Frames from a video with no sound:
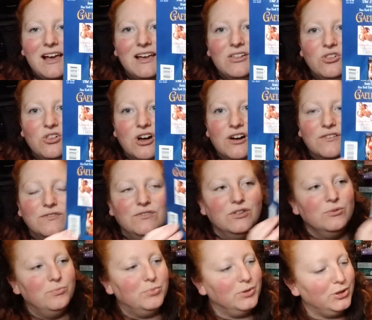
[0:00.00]
I love
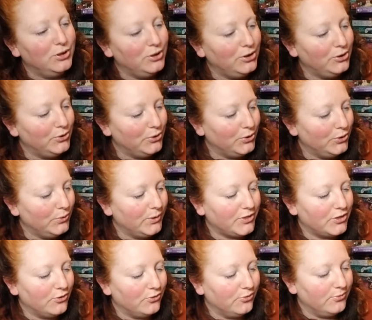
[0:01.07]
the blue
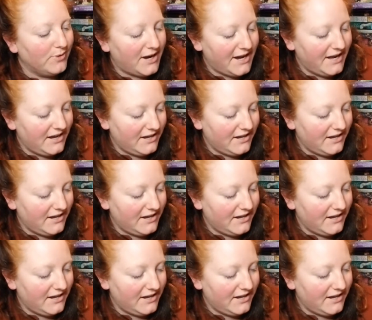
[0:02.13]
with the red